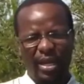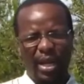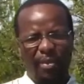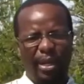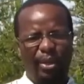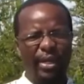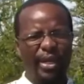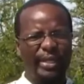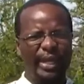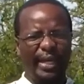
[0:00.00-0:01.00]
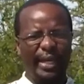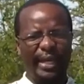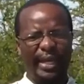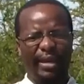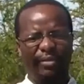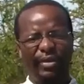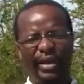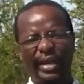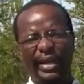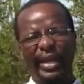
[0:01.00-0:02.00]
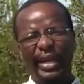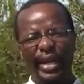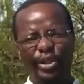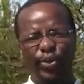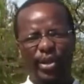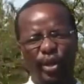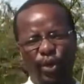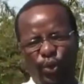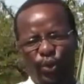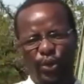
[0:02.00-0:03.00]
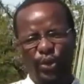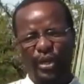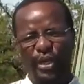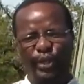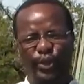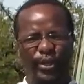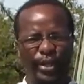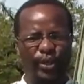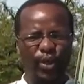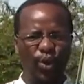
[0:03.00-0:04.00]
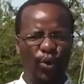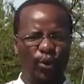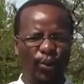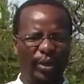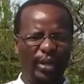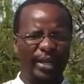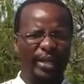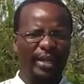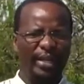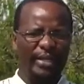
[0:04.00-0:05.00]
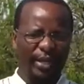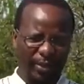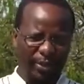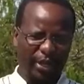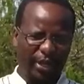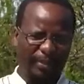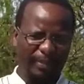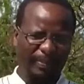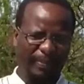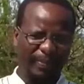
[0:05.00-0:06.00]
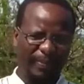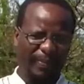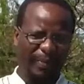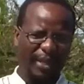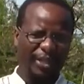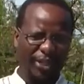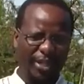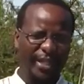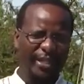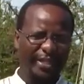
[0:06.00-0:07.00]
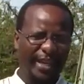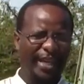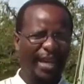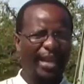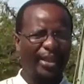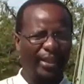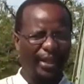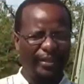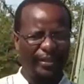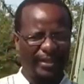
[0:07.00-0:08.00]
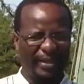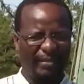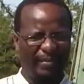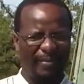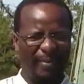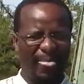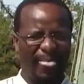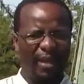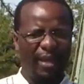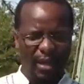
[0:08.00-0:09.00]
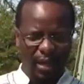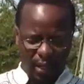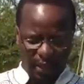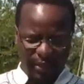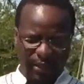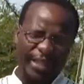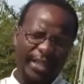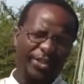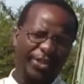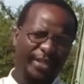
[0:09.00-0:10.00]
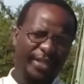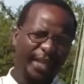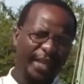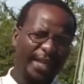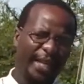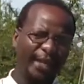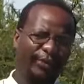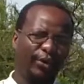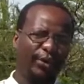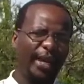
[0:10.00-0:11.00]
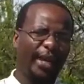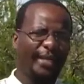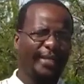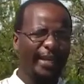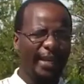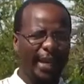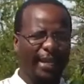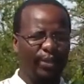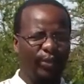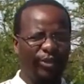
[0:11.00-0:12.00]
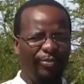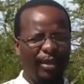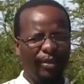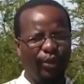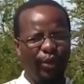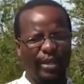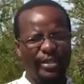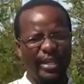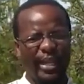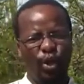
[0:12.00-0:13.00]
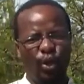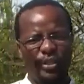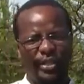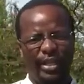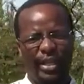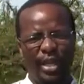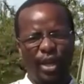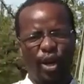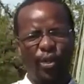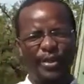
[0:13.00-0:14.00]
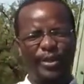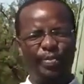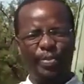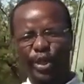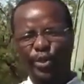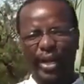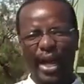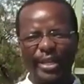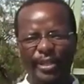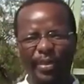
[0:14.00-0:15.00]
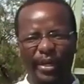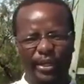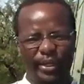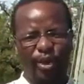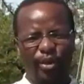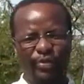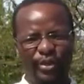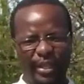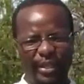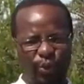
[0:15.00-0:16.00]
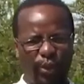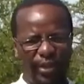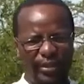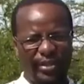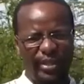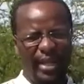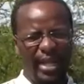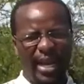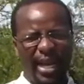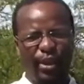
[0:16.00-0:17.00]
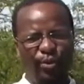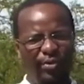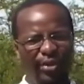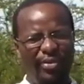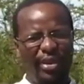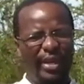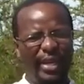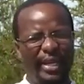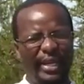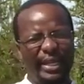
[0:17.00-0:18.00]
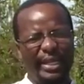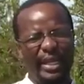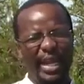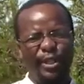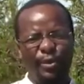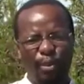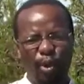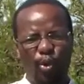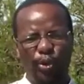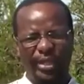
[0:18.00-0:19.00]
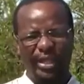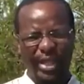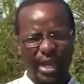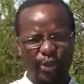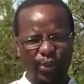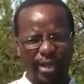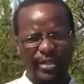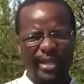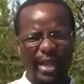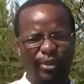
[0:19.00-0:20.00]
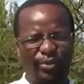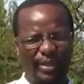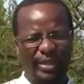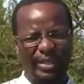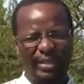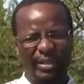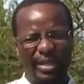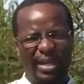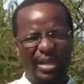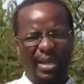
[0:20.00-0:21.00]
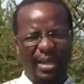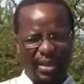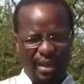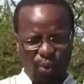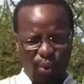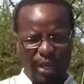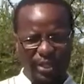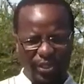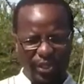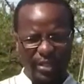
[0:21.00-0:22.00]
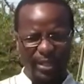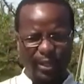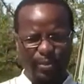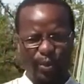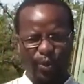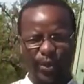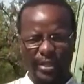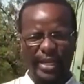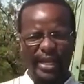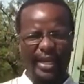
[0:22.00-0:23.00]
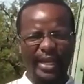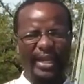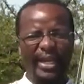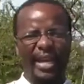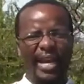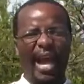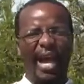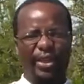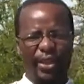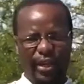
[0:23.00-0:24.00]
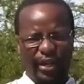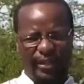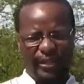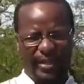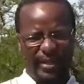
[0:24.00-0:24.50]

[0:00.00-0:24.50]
But I want to take a very natural look into this whole scripture. Jesus saying, I thirst. Isn't it interesting that for years and years we've been focusing a lot on the spiritual aspect of these words, and we have never really explored the natural side of it. The words Jesus spoke were saying, I thirst.